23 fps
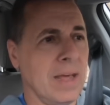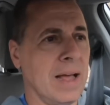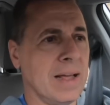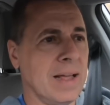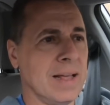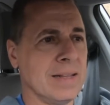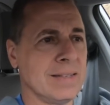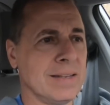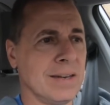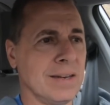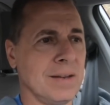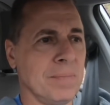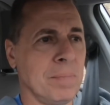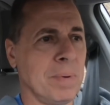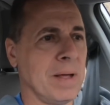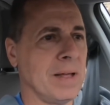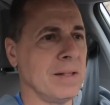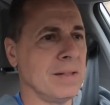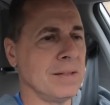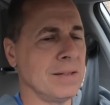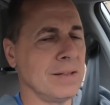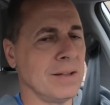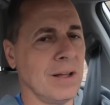I guess it
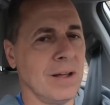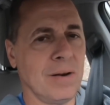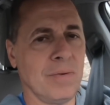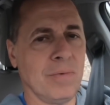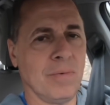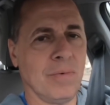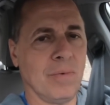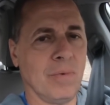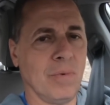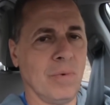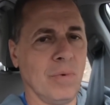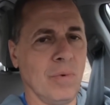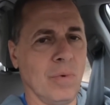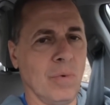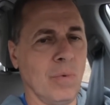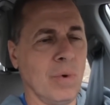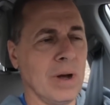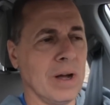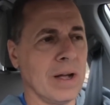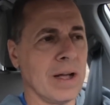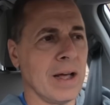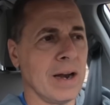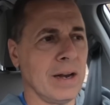depends on
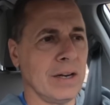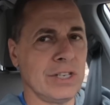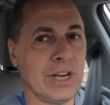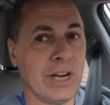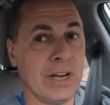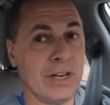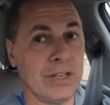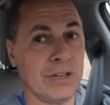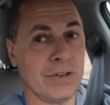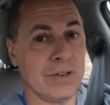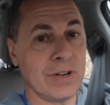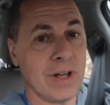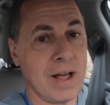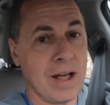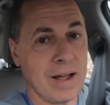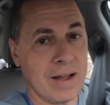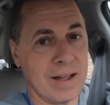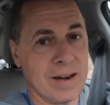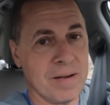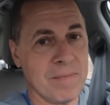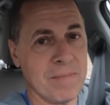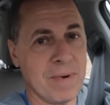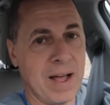what kind of change you're
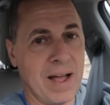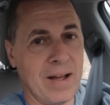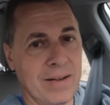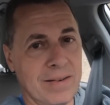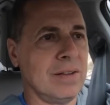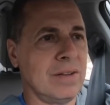talking about.